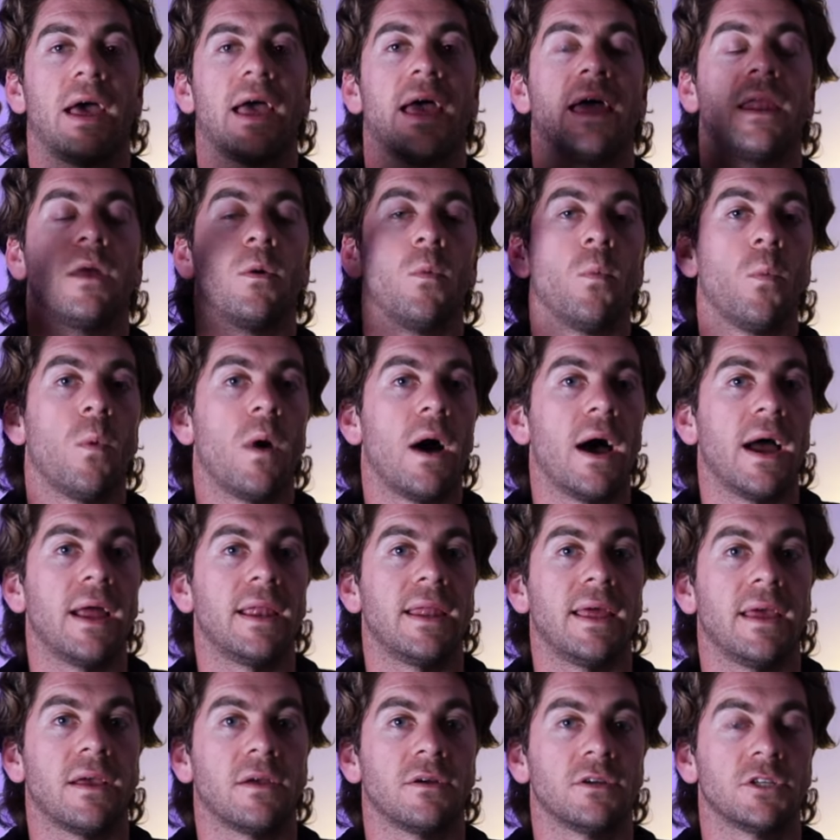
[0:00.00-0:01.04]
I had a wide
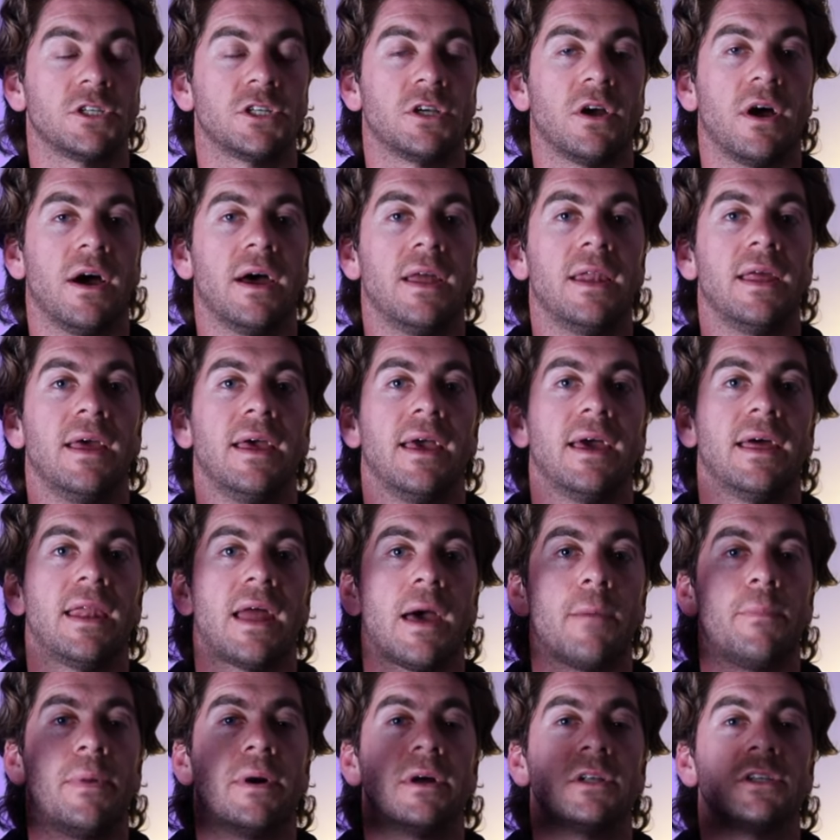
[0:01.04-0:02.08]
angle shot and
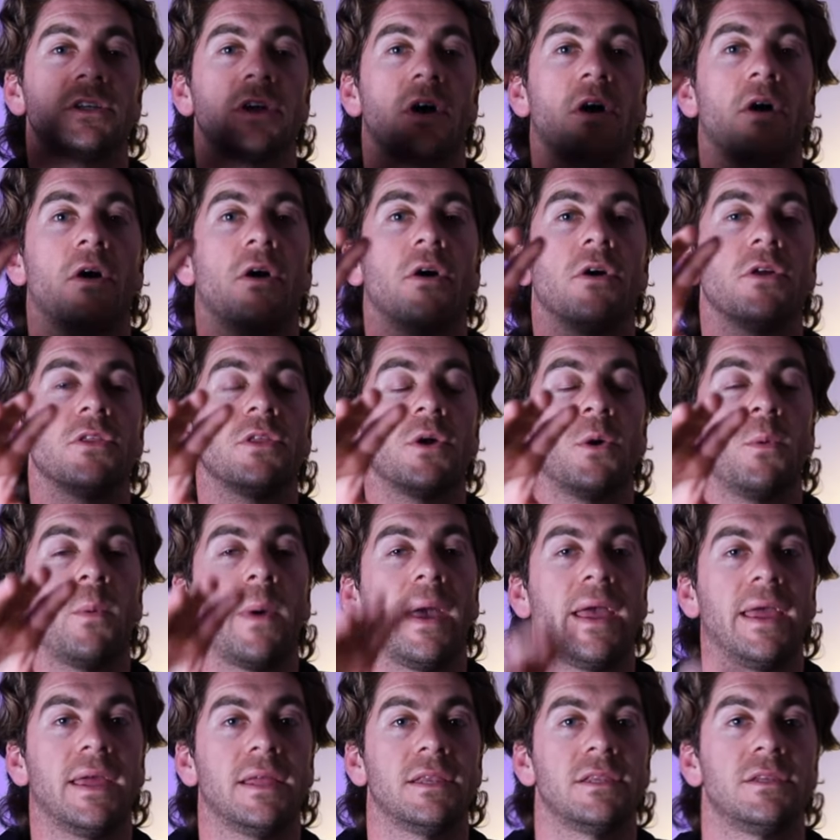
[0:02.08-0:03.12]
I punch all the
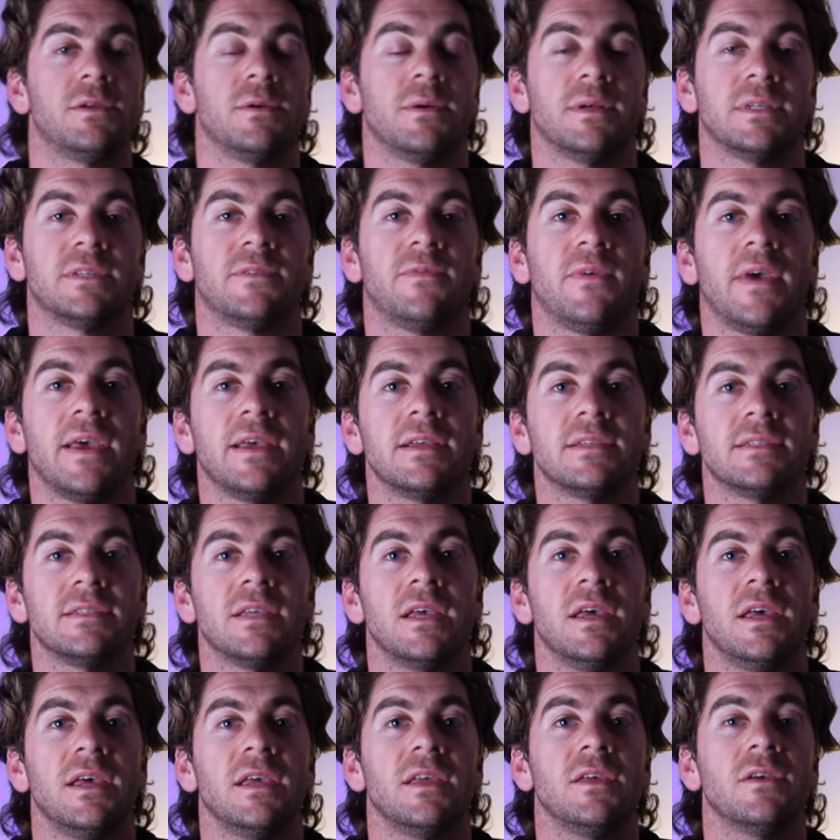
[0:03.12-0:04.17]
way into his face,
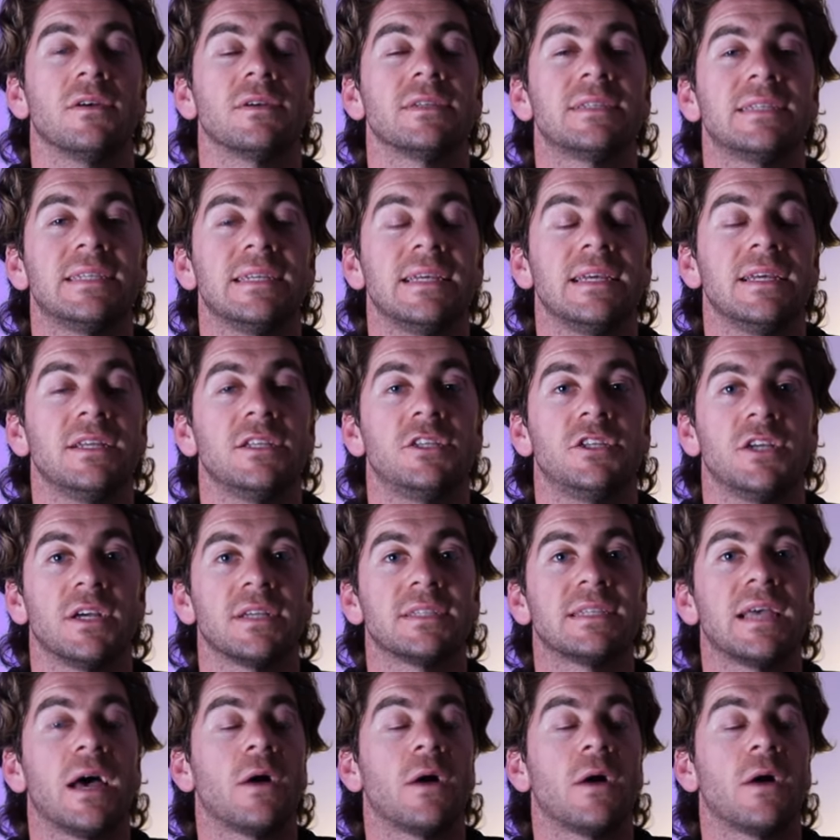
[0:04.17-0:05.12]
you'll see just